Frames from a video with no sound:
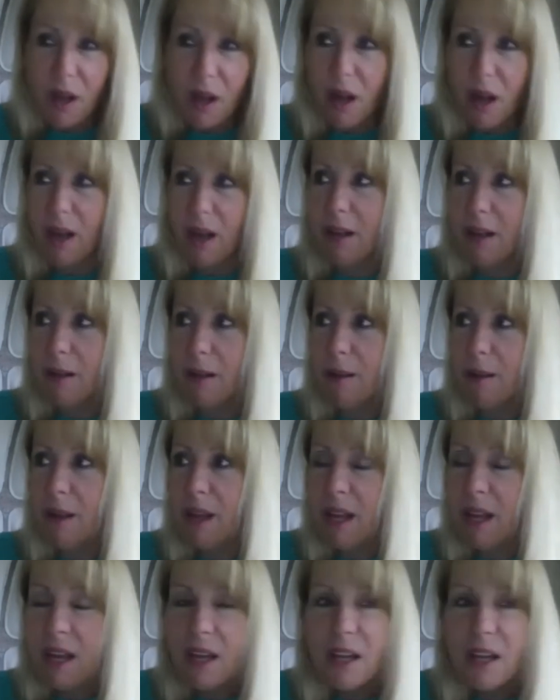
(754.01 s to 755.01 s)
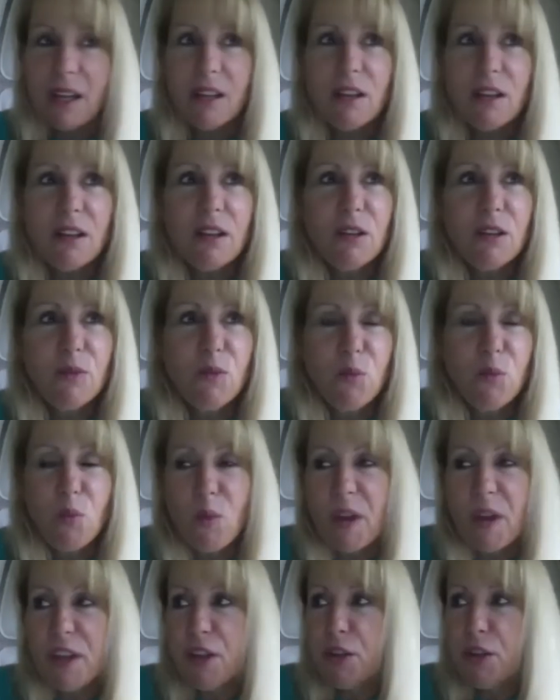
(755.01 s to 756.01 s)
Uh,
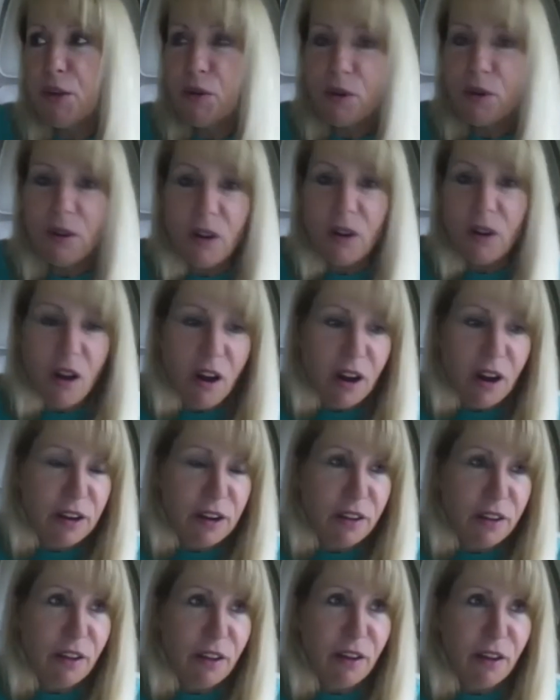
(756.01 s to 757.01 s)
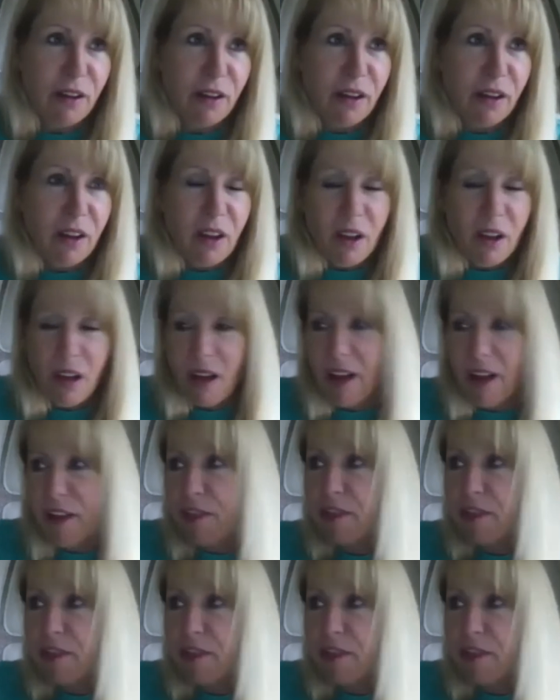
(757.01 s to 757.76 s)
with your on the uh,